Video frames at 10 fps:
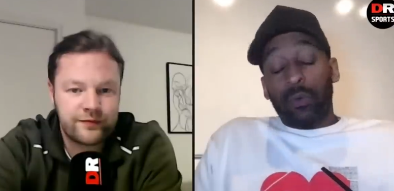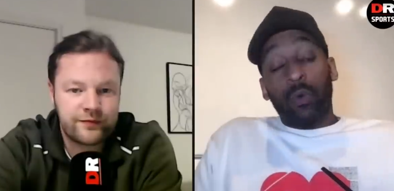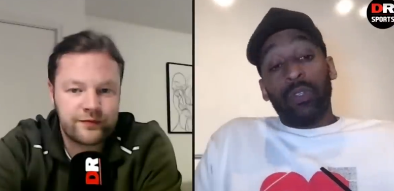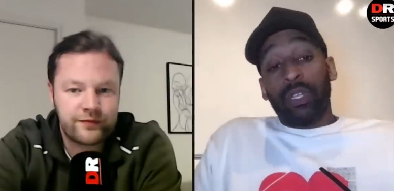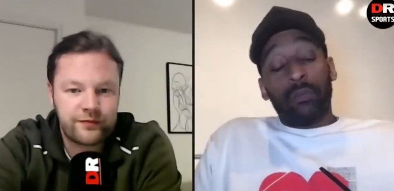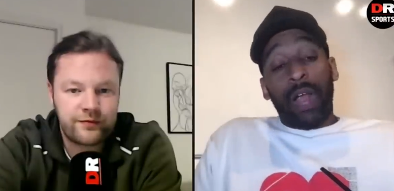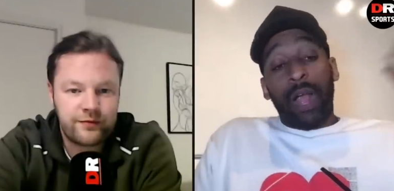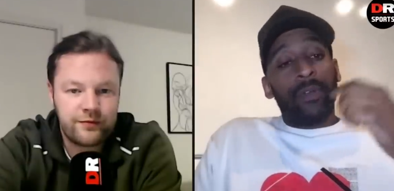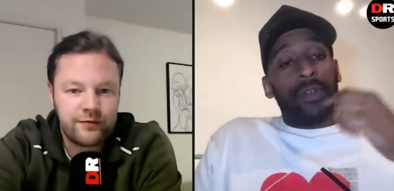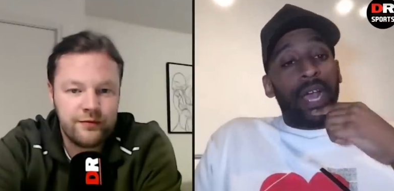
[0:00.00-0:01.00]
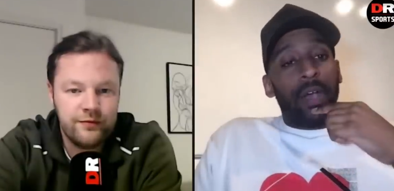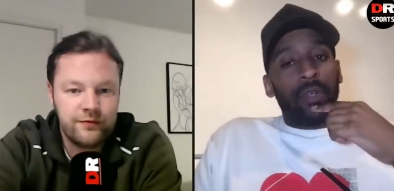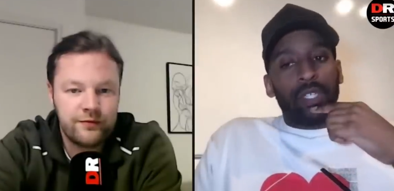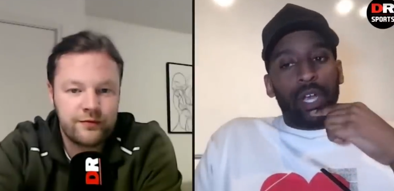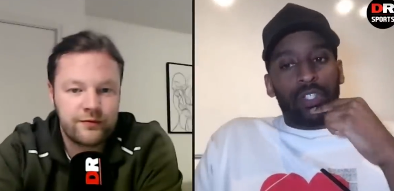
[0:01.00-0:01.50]
Speaker 1: the, all that will happen
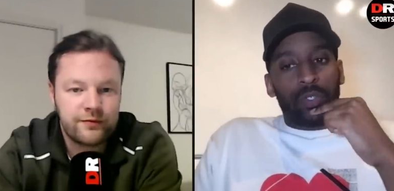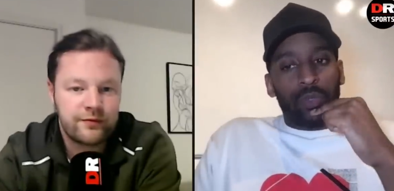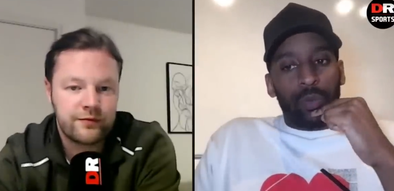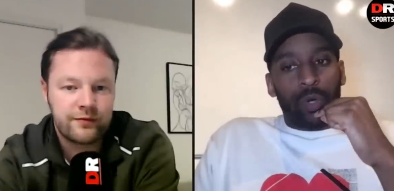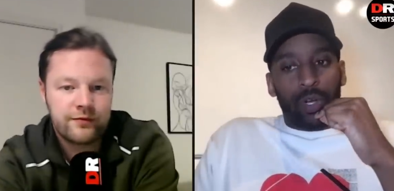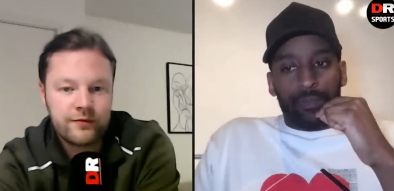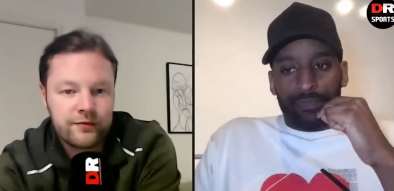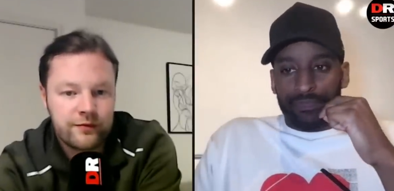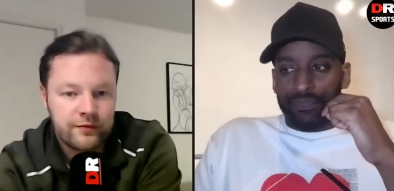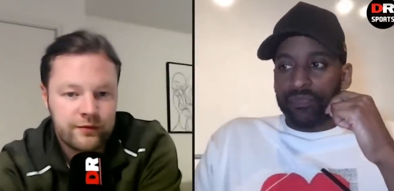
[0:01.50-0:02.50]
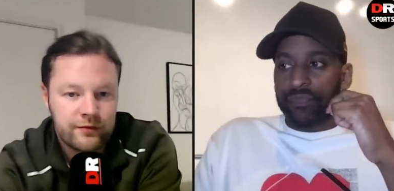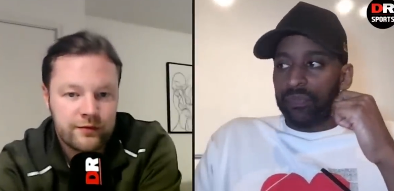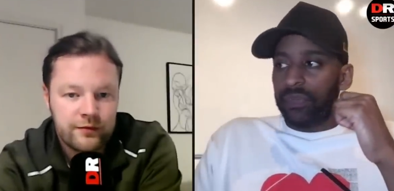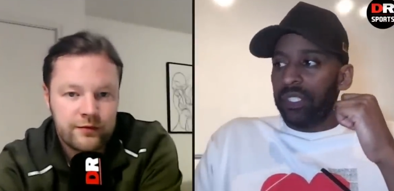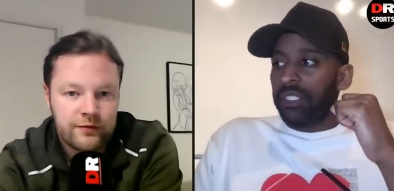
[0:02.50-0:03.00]
now is Arsenal are what?
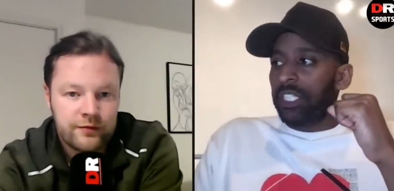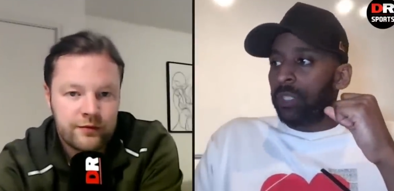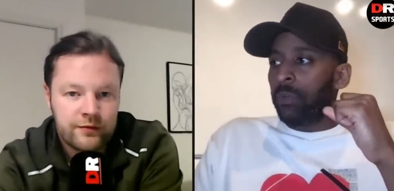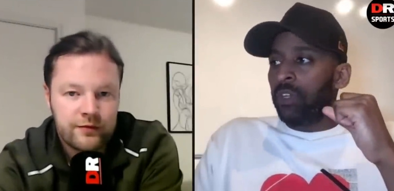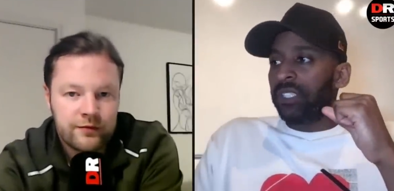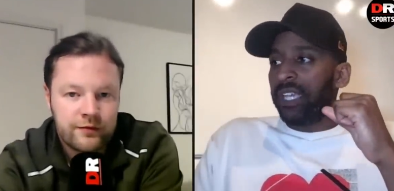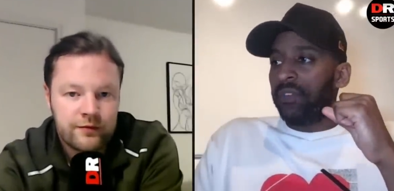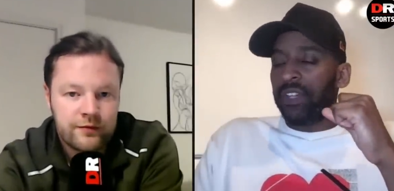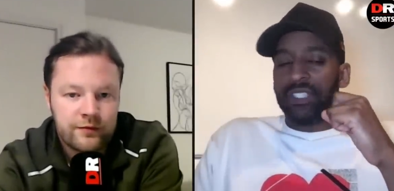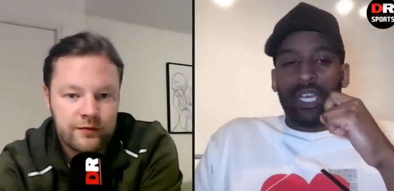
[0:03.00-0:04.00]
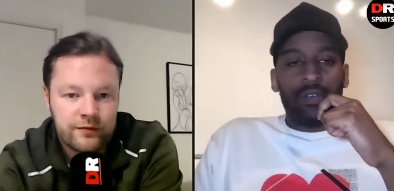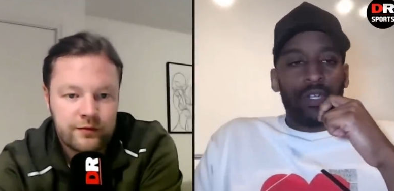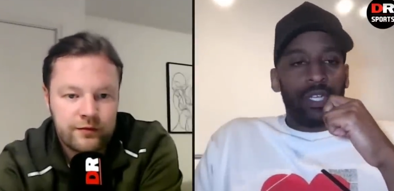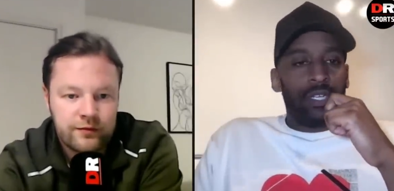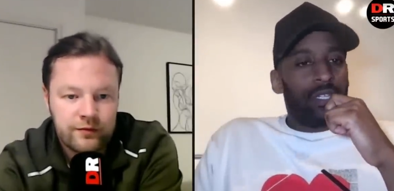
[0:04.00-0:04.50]
Six points ahead of us now,
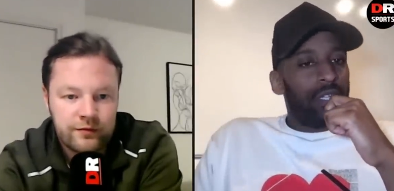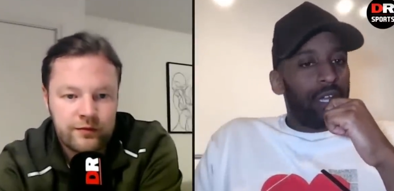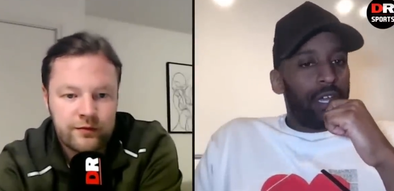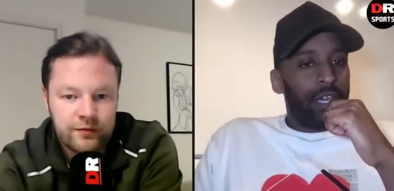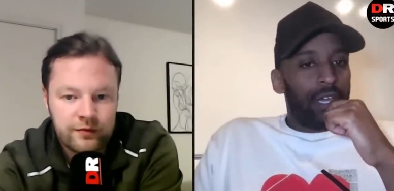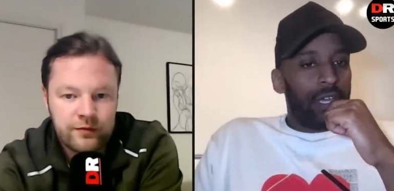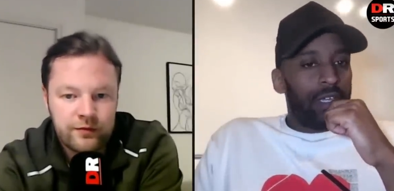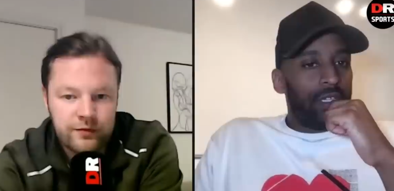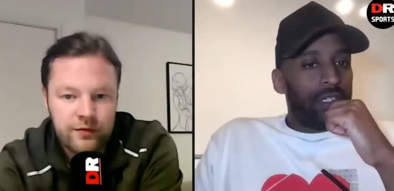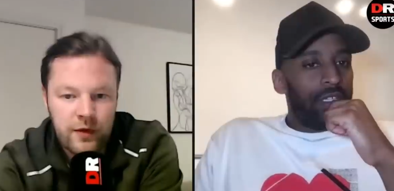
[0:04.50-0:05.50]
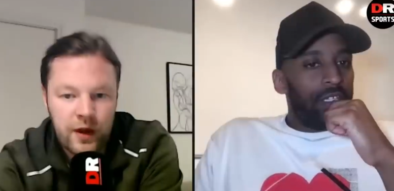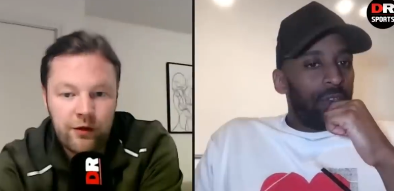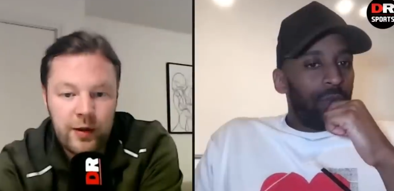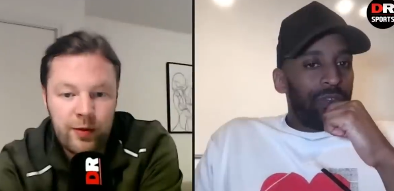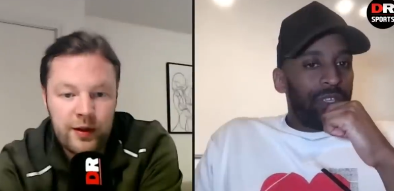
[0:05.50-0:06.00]
isn't it? Uh,
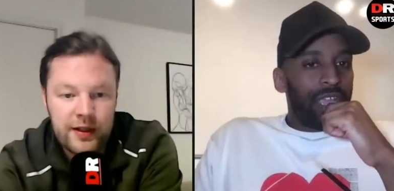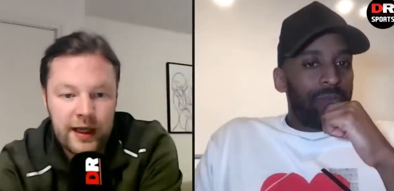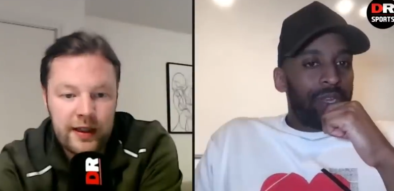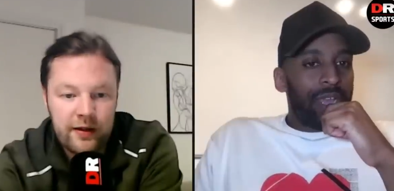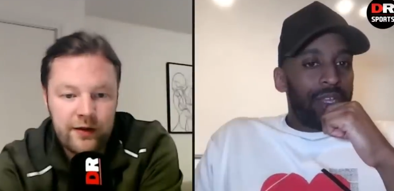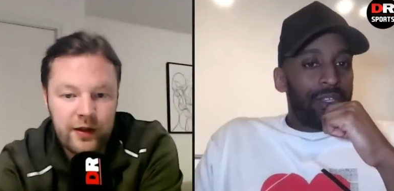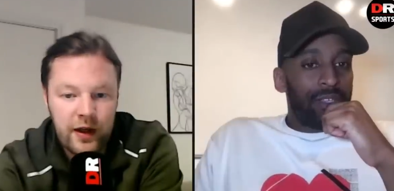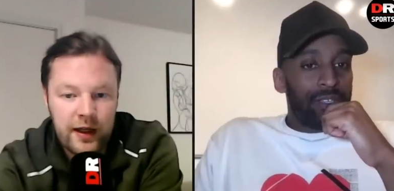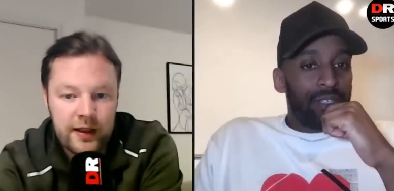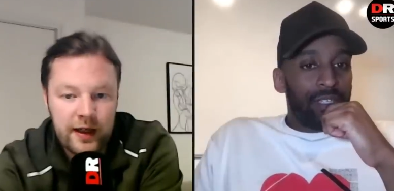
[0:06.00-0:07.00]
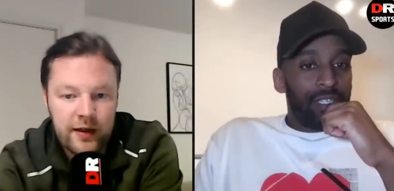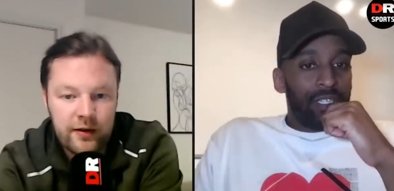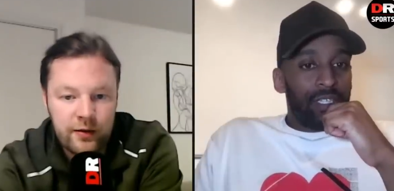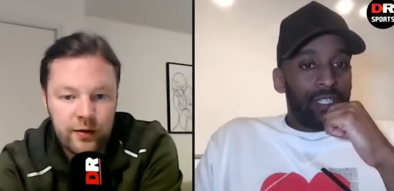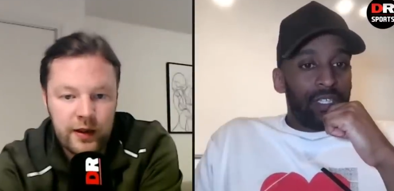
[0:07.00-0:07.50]
three
Speaker 2: points ahead of United now
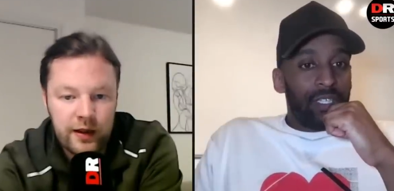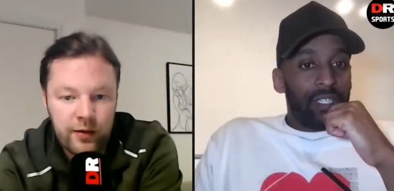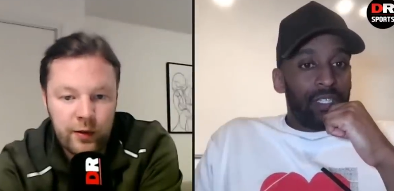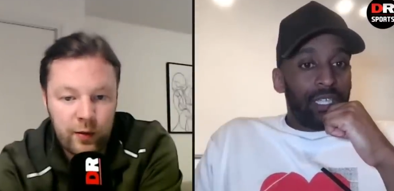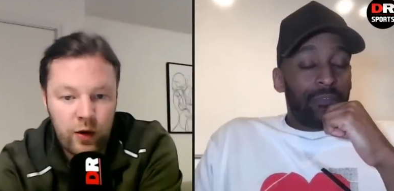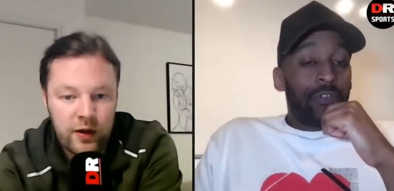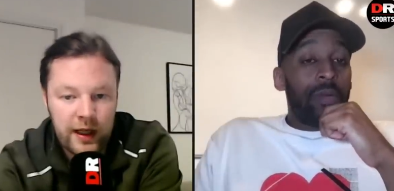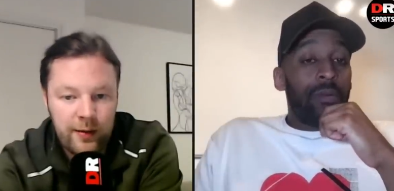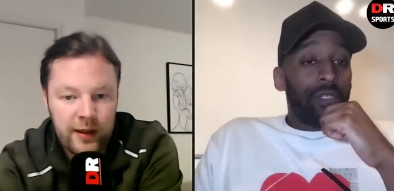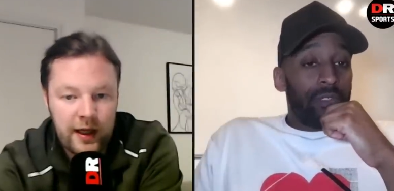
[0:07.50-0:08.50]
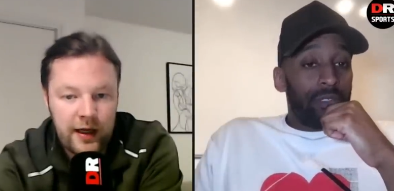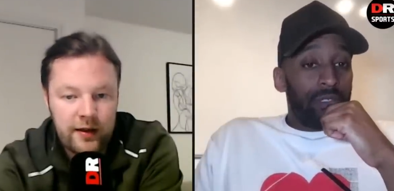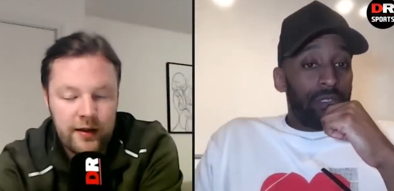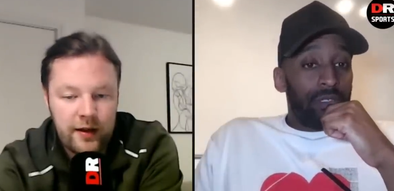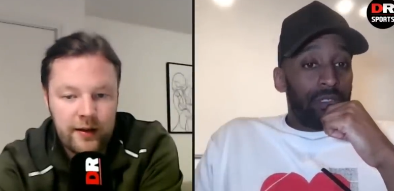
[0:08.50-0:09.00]
with, with
Speaker 1: one game in
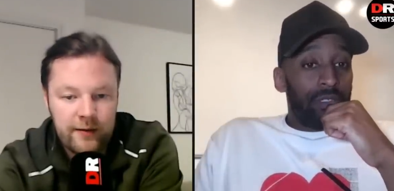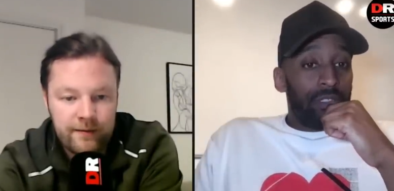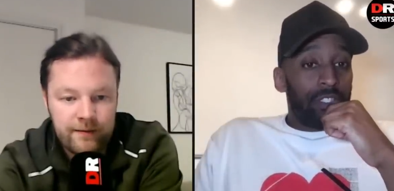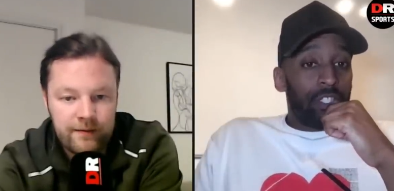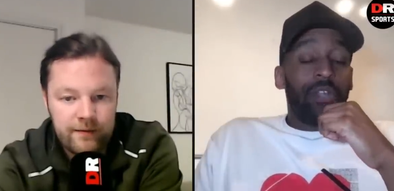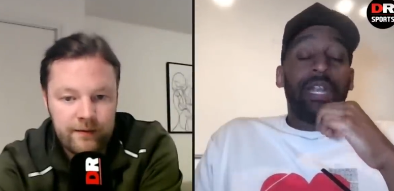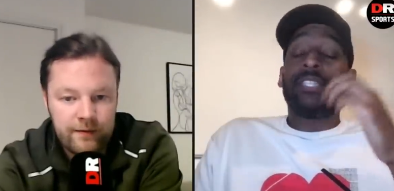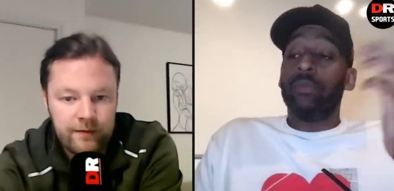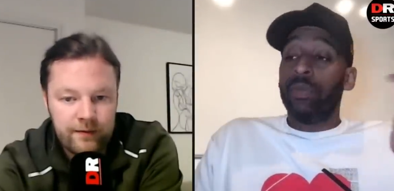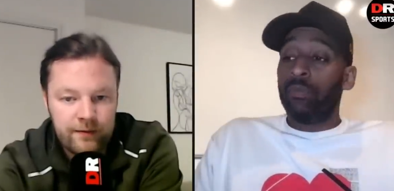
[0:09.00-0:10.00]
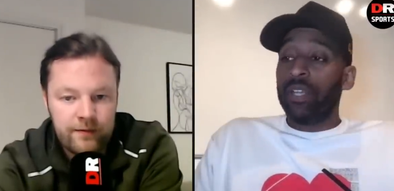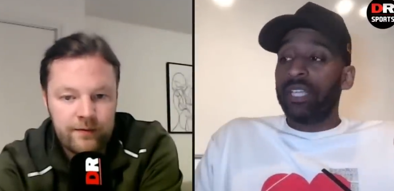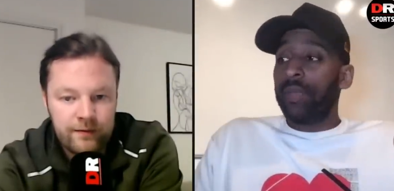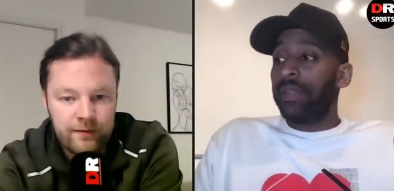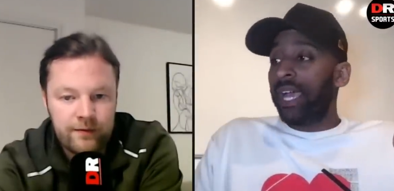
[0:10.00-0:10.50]
hand, yeah. Sorry, that's it, with one
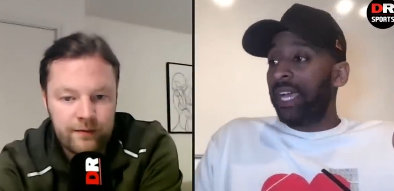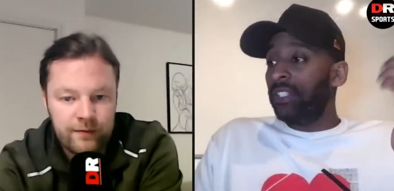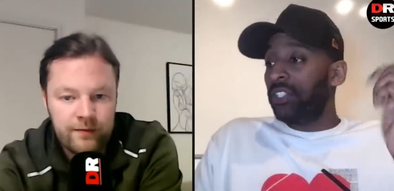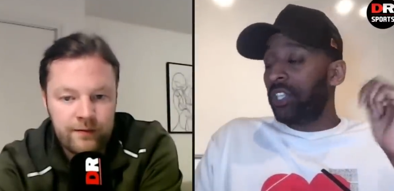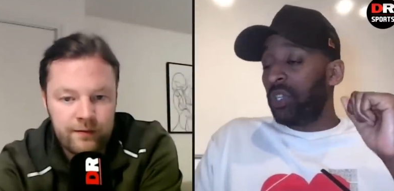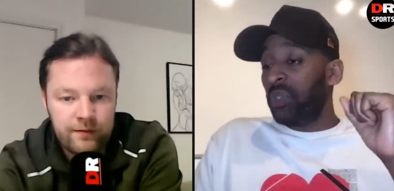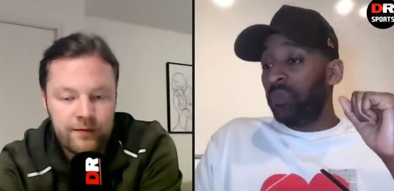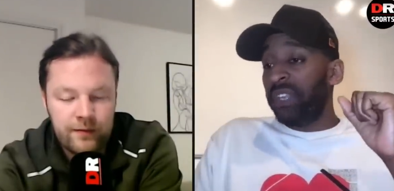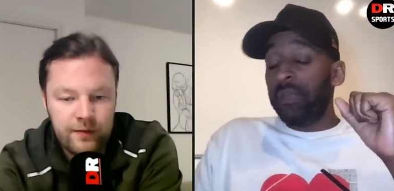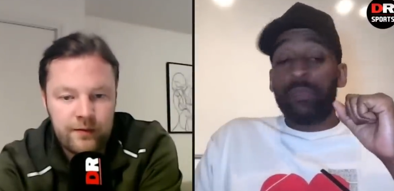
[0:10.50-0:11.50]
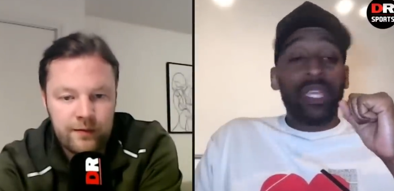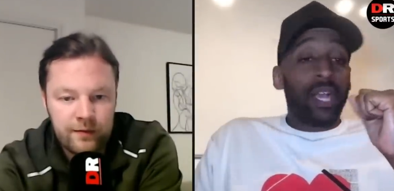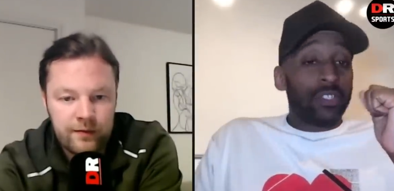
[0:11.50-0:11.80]
game in hand. So they beat